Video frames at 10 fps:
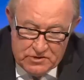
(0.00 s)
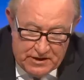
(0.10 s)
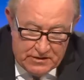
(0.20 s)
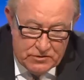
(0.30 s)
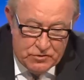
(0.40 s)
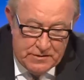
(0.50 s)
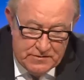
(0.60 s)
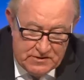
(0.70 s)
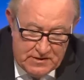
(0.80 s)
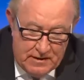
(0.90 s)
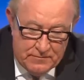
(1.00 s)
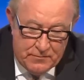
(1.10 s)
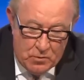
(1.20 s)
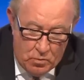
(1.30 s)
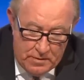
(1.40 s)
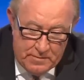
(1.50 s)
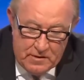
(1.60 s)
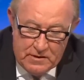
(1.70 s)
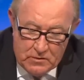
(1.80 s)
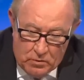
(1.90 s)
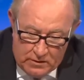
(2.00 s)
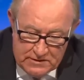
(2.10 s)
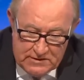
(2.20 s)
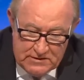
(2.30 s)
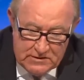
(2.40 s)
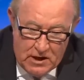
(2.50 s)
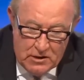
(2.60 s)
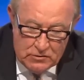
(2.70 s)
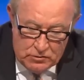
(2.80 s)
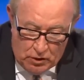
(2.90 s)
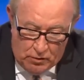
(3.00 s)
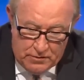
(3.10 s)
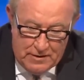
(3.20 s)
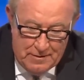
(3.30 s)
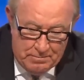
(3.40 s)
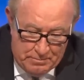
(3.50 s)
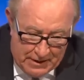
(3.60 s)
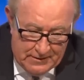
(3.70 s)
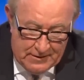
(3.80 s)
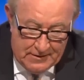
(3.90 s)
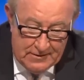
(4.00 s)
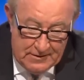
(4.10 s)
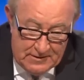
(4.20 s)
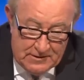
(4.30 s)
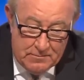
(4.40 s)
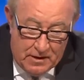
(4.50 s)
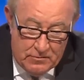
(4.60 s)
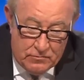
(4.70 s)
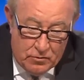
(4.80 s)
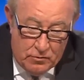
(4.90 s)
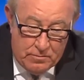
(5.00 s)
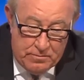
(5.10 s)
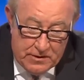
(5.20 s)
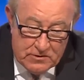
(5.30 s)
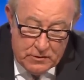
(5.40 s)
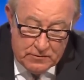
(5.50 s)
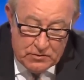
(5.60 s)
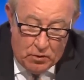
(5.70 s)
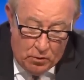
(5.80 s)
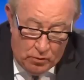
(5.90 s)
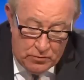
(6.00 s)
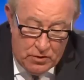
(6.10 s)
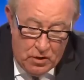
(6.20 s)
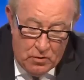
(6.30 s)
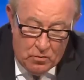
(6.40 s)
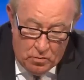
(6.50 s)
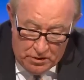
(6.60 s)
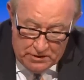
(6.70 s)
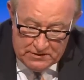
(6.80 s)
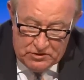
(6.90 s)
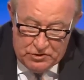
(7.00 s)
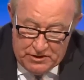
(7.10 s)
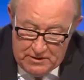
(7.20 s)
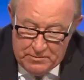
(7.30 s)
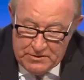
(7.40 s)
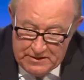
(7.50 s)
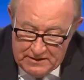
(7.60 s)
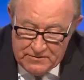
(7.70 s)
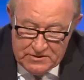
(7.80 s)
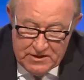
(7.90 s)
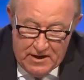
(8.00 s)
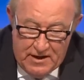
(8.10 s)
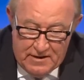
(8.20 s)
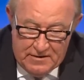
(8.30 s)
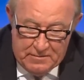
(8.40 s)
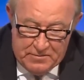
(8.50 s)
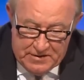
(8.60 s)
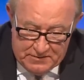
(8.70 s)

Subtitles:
Secretary of State for Women and Equalities, Dawn Butler. These are Munro Bergdorf's own words. She believes that